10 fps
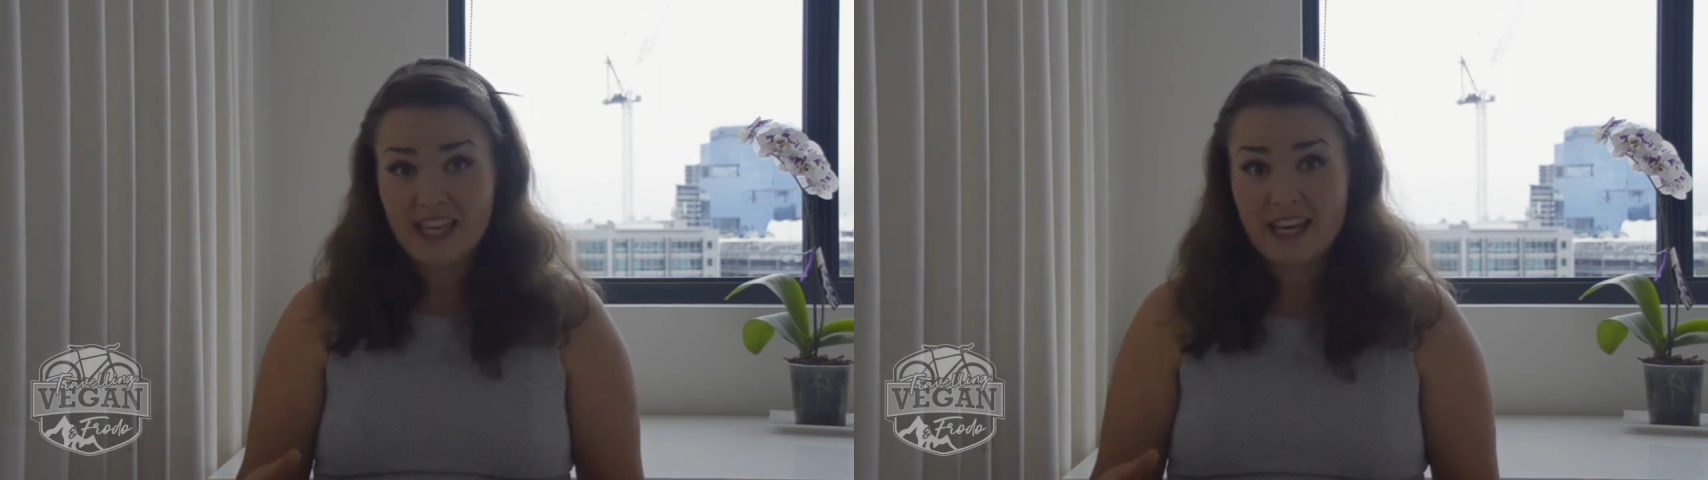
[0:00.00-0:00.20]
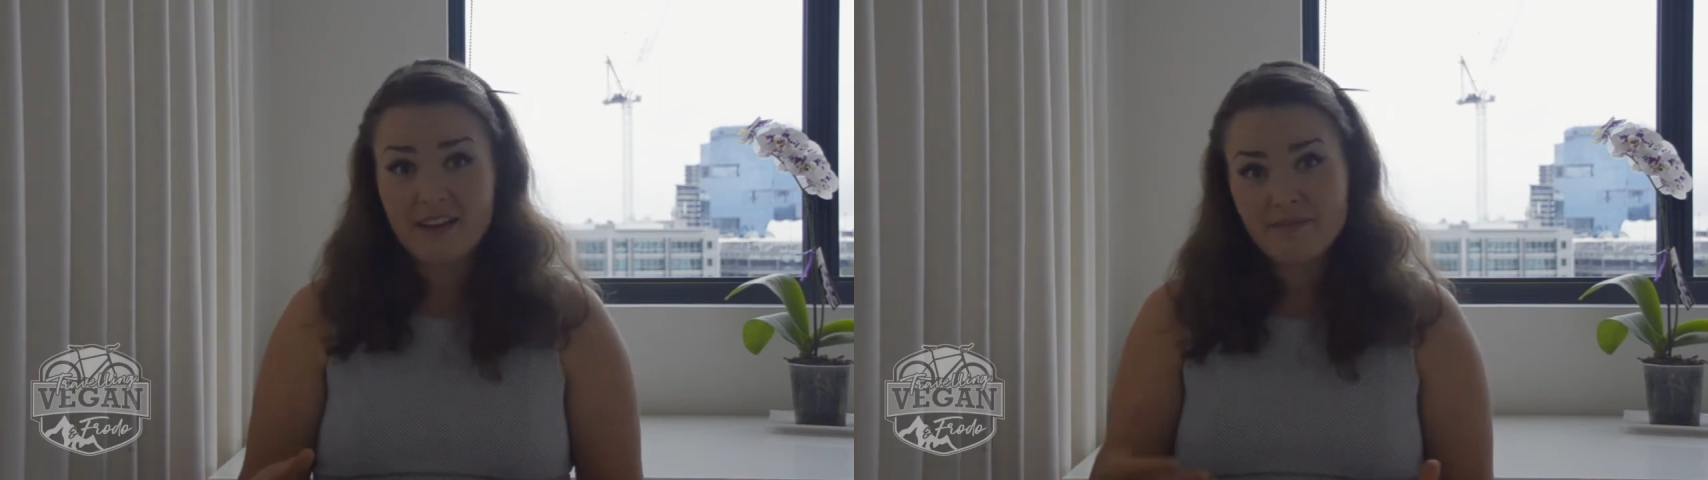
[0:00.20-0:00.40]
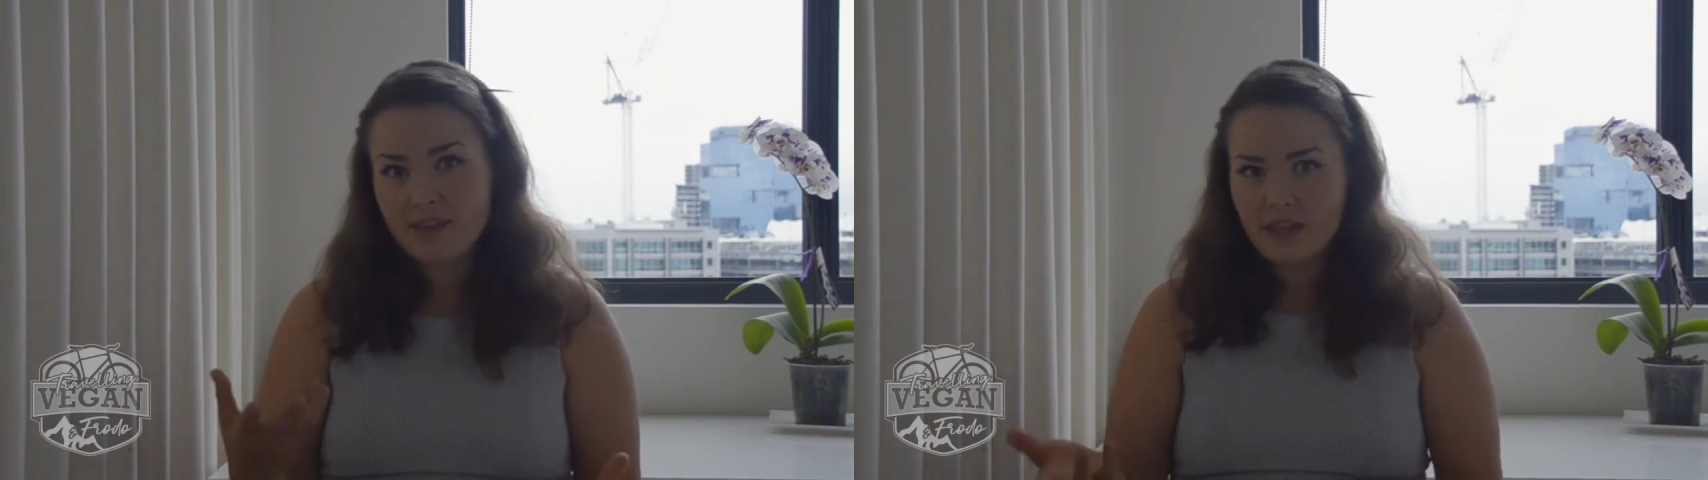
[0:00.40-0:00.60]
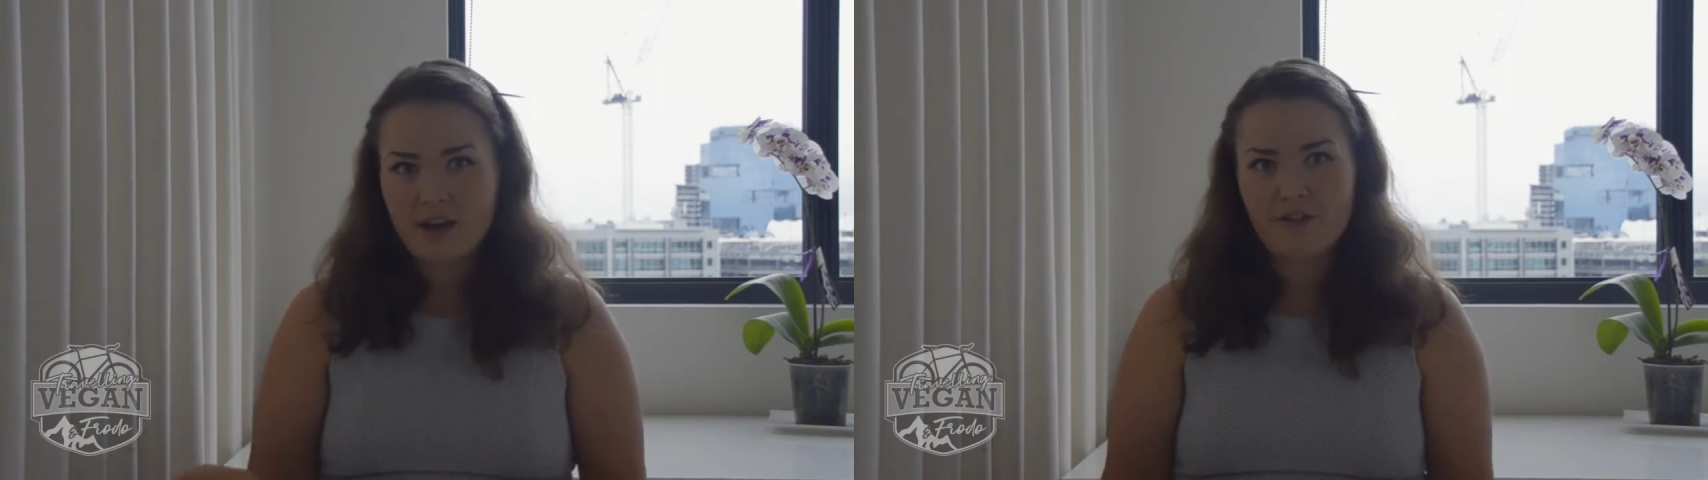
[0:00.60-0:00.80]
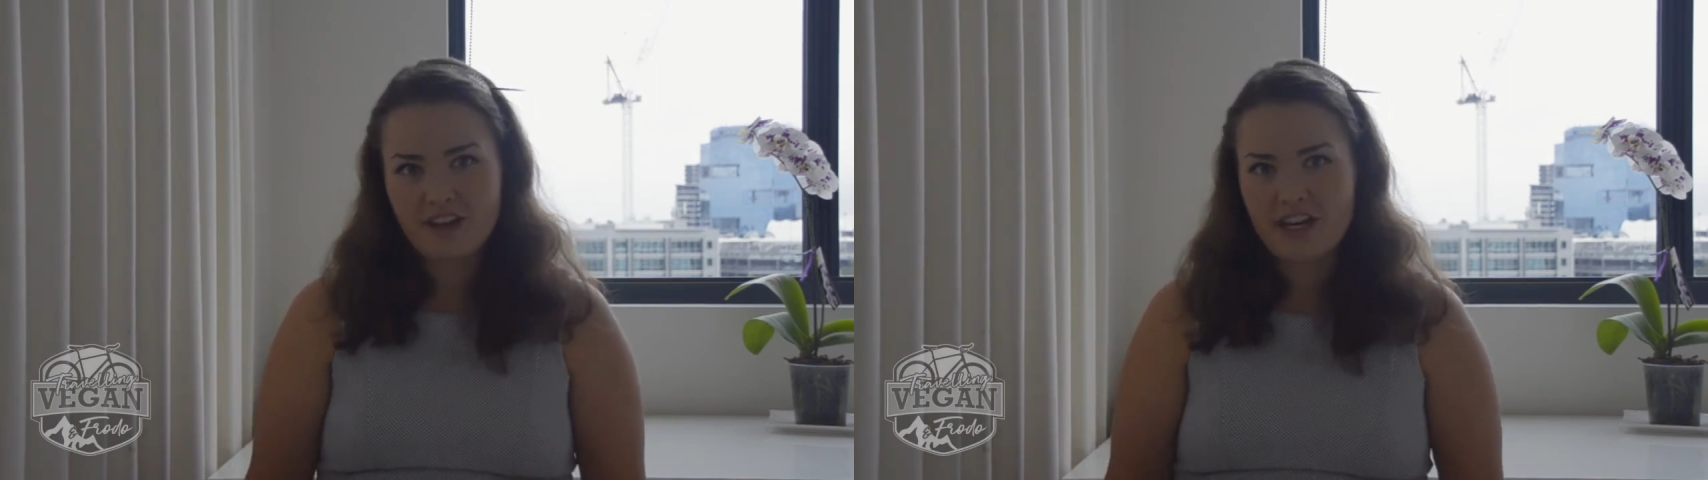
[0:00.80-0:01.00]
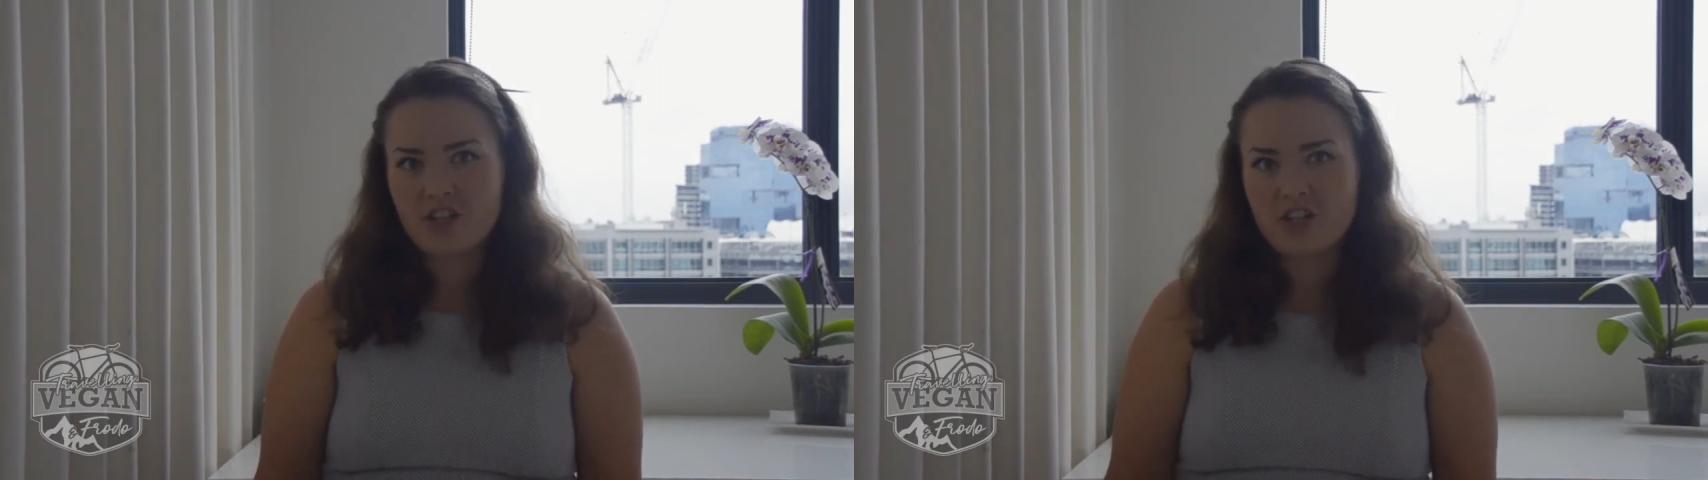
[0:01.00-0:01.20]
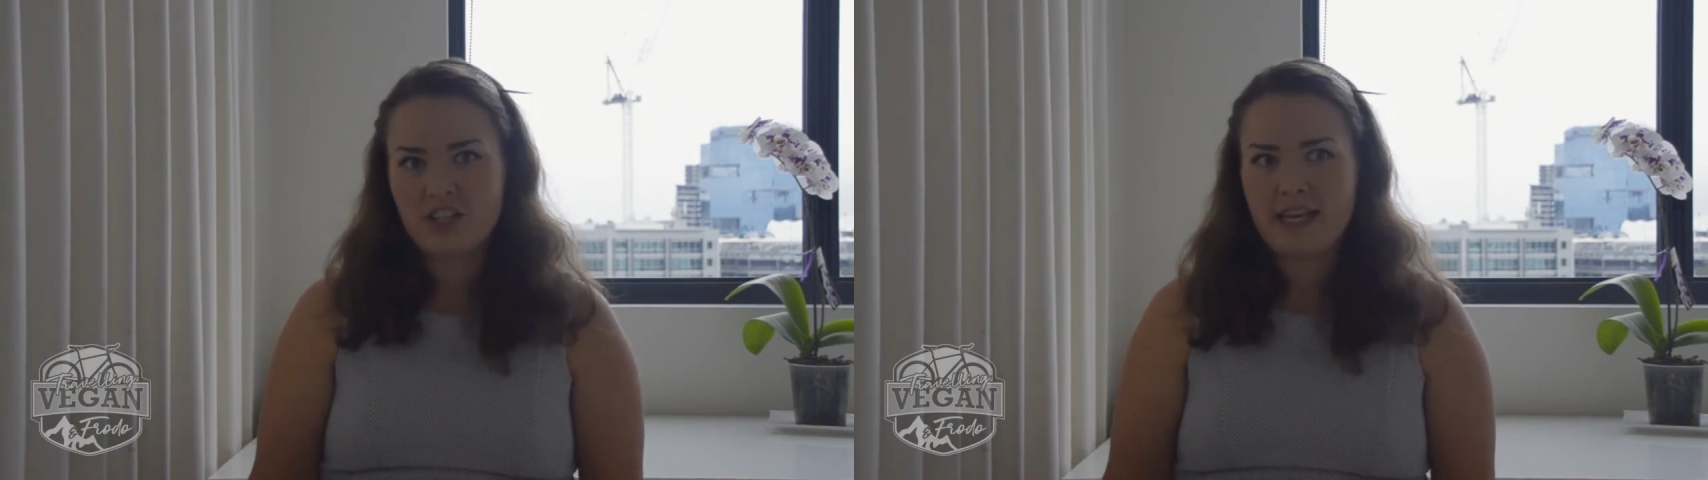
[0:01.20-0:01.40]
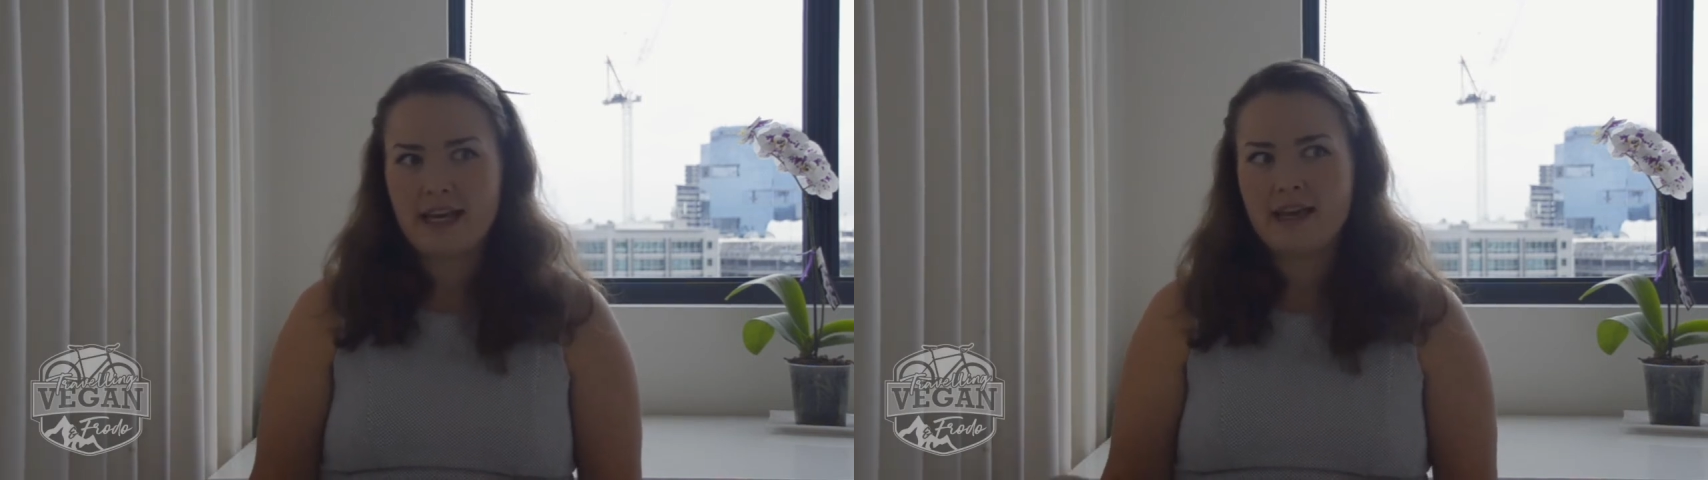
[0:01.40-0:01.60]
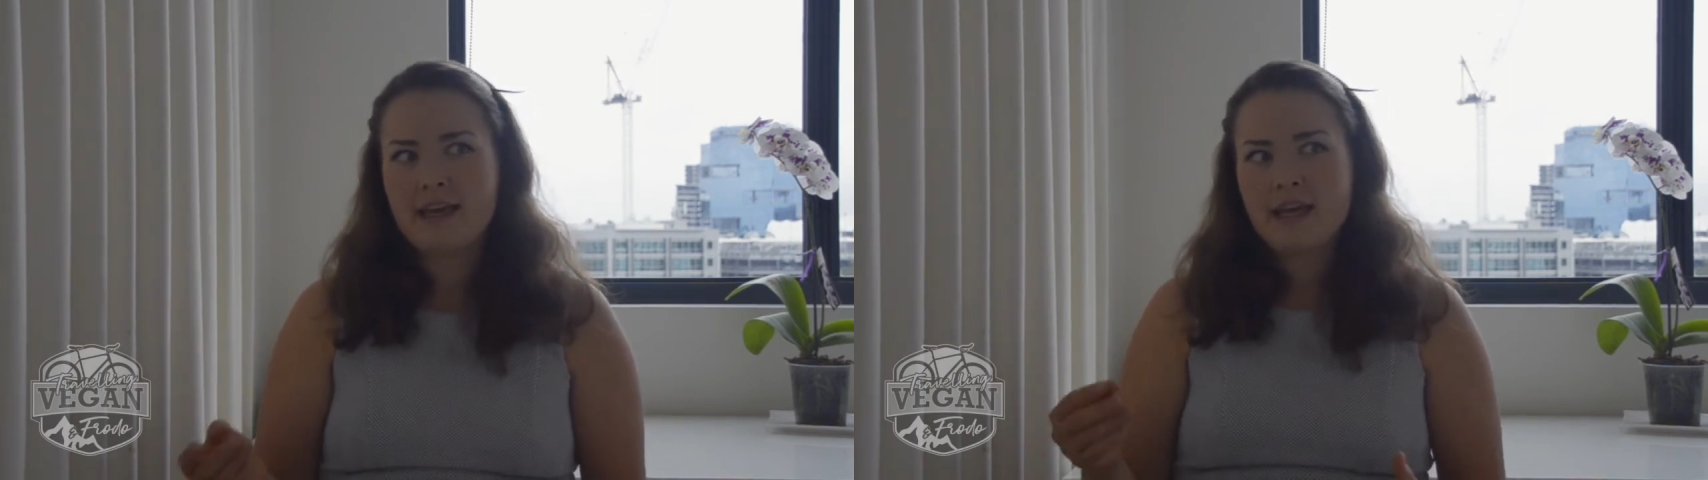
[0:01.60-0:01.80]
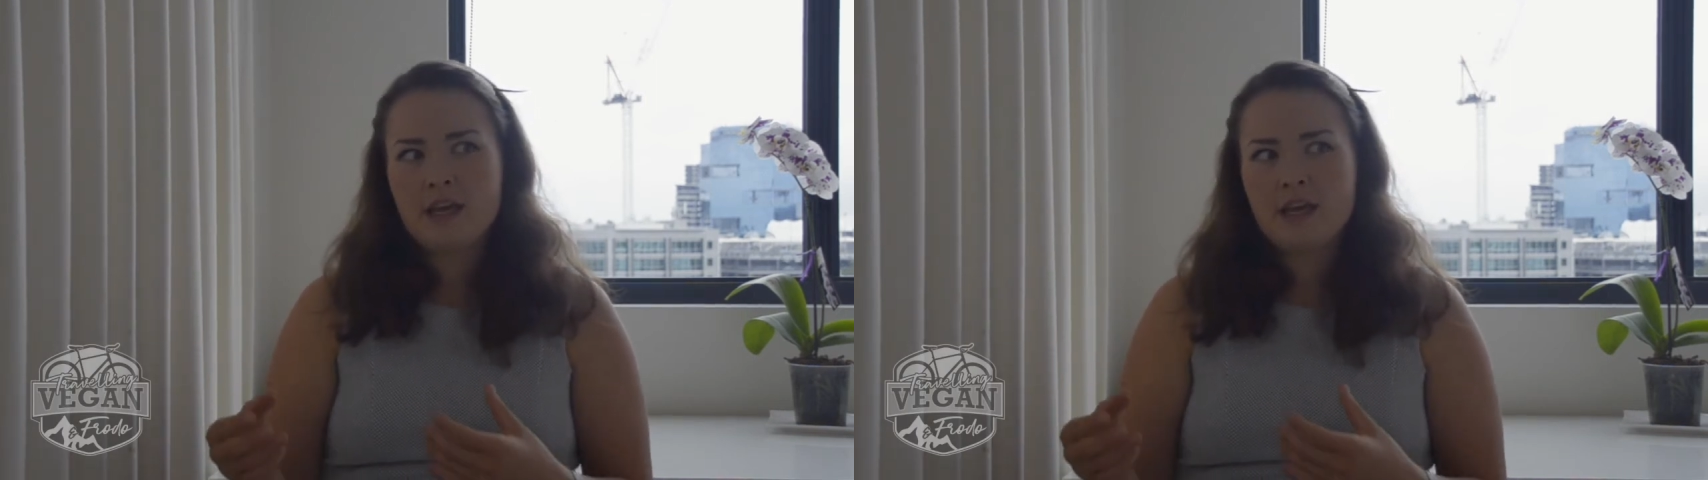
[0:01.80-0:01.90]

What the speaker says: year or financial year,